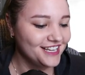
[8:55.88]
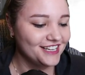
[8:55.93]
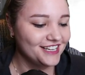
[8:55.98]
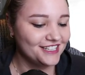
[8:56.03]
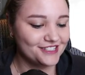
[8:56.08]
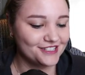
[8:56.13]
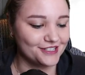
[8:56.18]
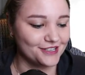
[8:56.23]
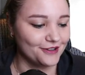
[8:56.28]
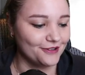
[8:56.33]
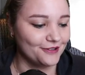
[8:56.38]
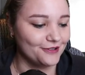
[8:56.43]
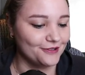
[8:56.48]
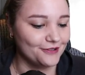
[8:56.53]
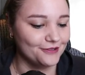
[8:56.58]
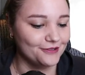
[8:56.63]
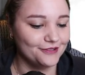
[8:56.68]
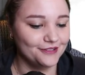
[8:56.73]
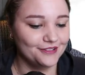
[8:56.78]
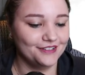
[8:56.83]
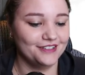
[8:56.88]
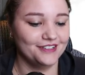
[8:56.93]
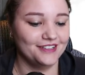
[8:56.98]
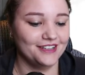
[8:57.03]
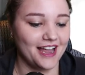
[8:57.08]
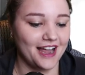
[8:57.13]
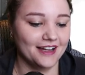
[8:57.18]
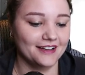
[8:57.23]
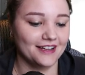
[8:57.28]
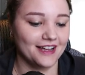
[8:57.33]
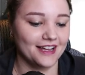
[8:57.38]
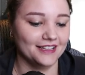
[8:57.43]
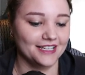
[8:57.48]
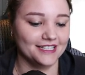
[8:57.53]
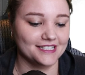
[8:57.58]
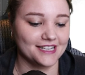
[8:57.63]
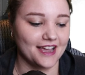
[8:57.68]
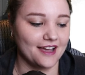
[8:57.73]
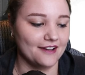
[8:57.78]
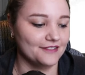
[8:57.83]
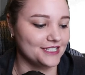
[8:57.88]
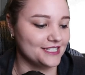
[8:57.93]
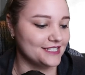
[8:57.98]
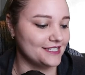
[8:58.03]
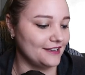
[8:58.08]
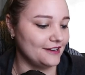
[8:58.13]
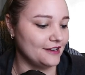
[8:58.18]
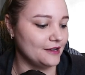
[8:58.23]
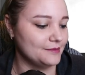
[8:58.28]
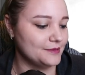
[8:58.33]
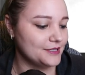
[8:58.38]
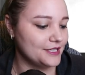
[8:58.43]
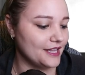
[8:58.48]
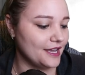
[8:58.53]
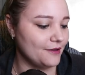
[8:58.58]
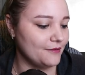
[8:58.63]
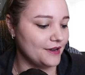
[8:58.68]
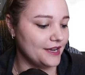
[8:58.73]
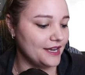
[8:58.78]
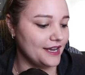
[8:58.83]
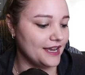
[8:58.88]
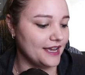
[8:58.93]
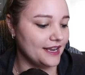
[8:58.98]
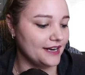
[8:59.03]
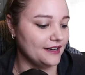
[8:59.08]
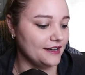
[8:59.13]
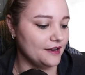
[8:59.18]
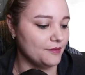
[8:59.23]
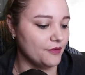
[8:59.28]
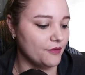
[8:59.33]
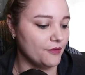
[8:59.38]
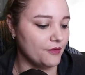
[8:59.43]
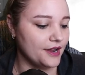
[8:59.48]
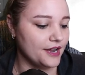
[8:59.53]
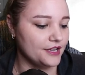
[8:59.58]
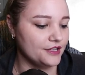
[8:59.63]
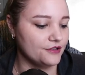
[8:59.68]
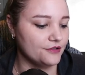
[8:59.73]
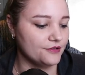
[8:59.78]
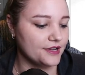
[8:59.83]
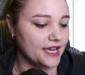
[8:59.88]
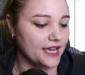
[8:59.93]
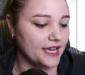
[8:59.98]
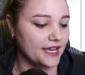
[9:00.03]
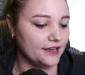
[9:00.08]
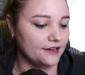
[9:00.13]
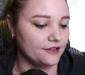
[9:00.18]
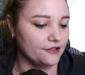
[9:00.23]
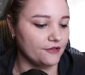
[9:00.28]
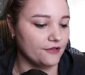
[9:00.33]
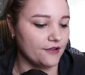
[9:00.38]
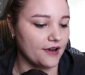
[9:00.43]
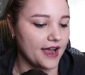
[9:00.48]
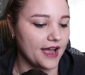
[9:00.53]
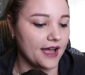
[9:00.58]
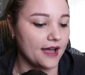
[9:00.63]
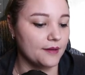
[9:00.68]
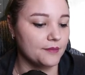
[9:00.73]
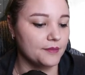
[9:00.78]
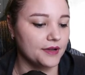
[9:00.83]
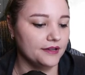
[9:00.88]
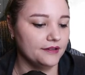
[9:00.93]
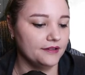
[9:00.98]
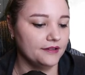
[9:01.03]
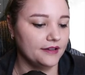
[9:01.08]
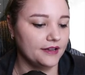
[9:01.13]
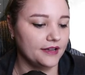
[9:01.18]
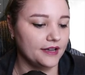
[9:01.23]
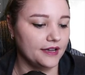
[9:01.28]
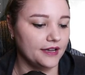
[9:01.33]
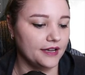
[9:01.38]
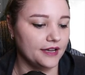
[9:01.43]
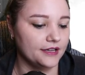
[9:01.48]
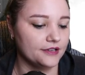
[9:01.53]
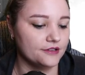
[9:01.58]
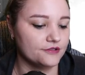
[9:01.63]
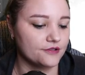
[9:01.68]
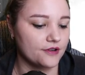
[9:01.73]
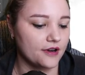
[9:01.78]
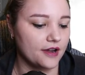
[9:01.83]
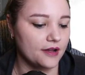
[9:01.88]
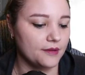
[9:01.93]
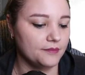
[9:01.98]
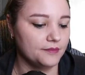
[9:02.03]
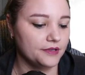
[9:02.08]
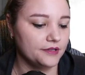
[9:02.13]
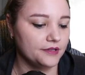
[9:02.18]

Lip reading: So I like to have it set up so that way at any point you can grab and drop